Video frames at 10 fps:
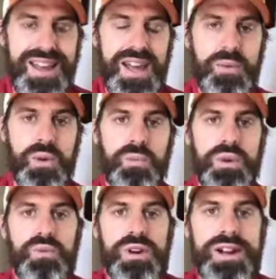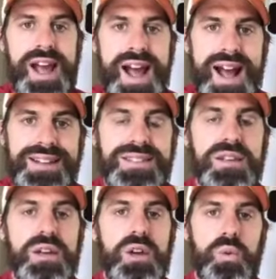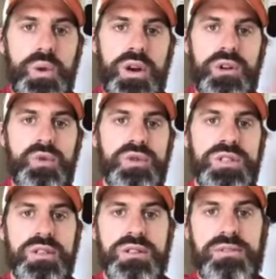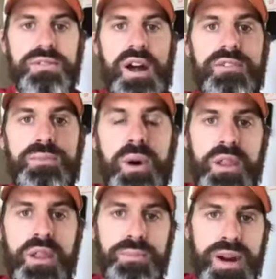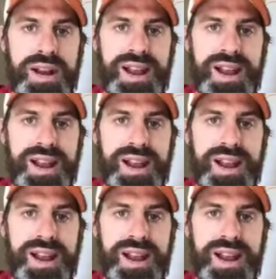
And when we react, we are using the survival part of the brain.